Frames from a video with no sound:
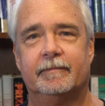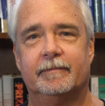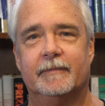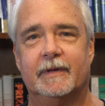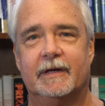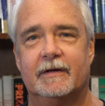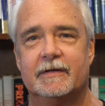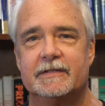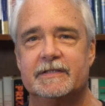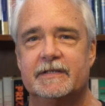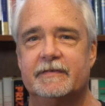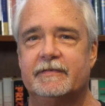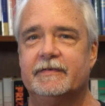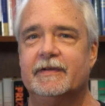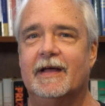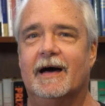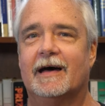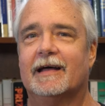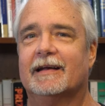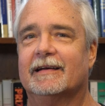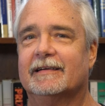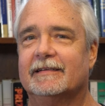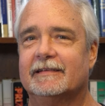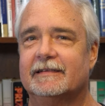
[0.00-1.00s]
Because if
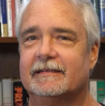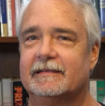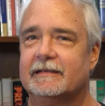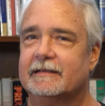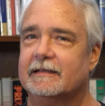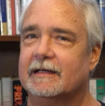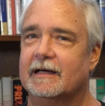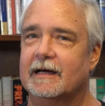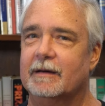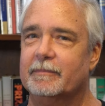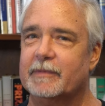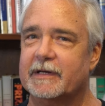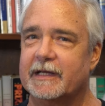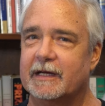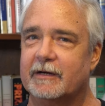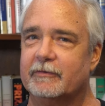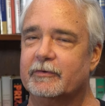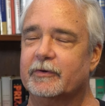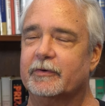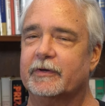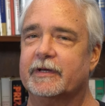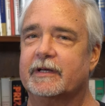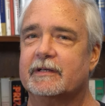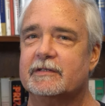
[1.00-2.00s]
not, I'm going to get
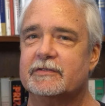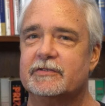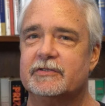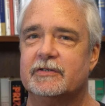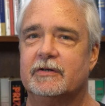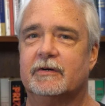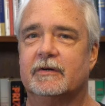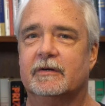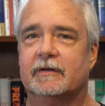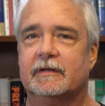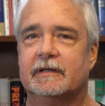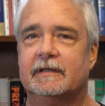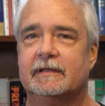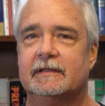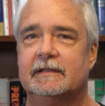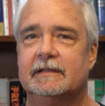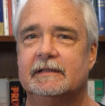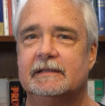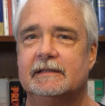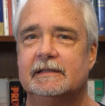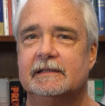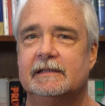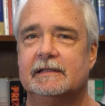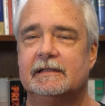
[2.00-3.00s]
really concerned.
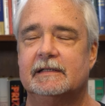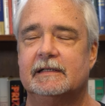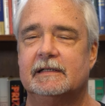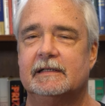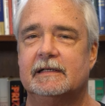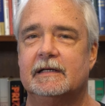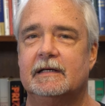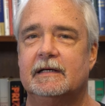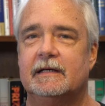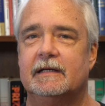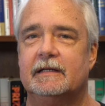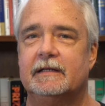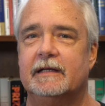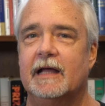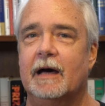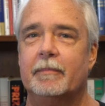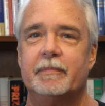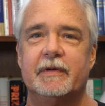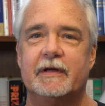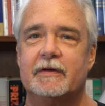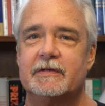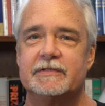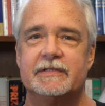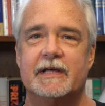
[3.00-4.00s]

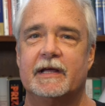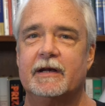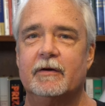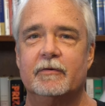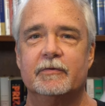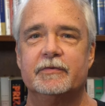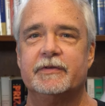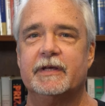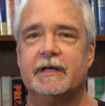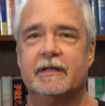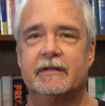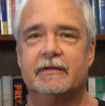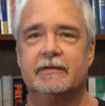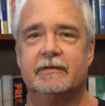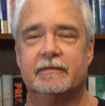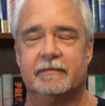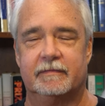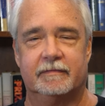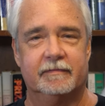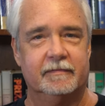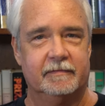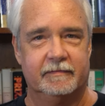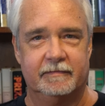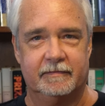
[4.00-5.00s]
Not because I don't think
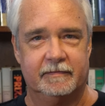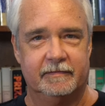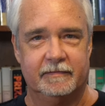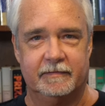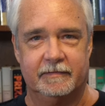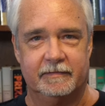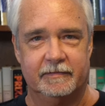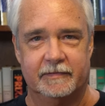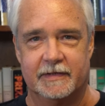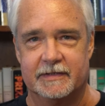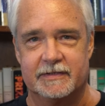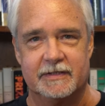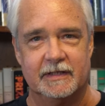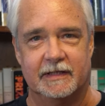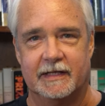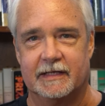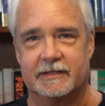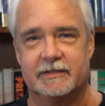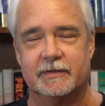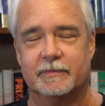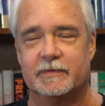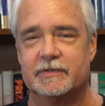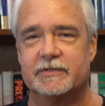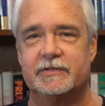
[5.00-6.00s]
this
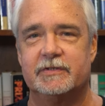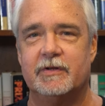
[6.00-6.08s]
election was